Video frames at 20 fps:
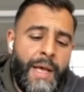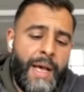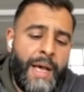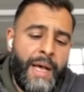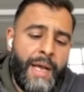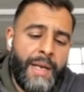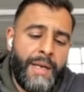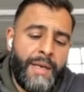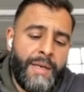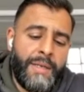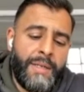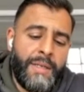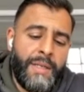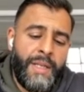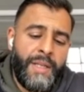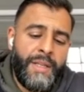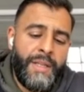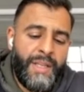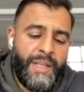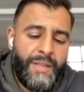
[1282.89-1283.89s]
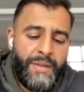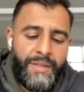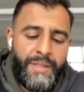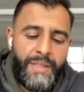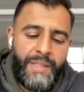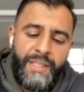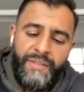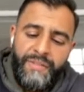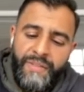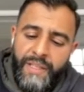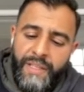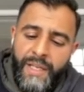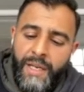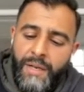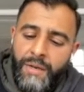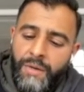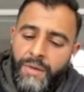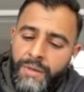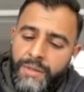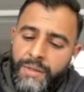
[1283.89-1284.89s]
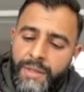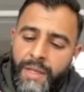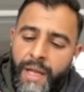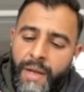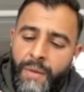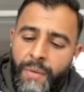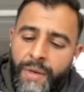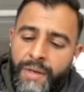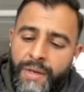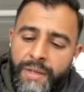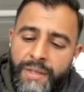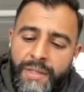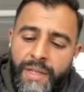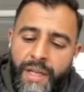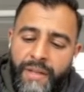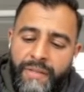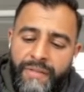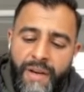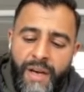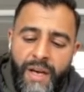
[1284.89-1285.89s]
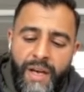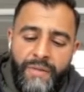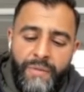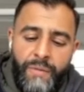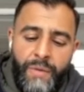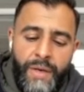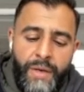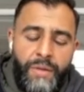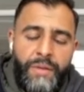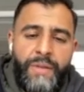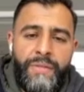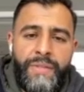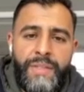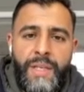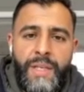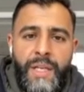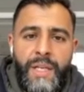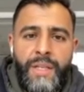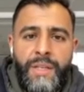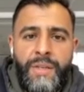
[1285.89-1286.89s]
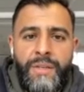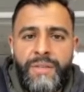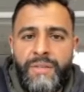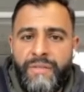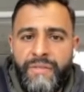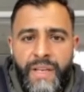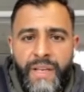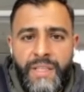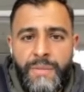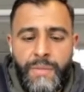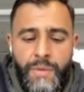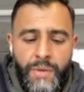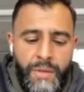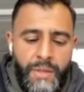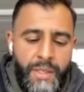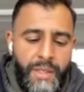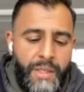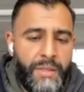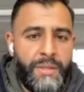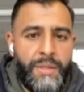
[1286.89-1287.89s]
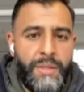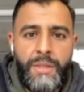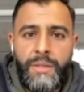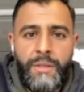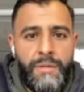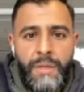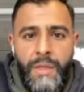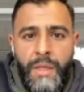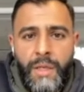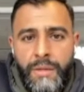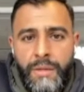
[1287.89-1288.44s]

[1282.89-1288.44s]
and they're using this thing that looks like Windows 95, when on the other side they're using Facebook, they're using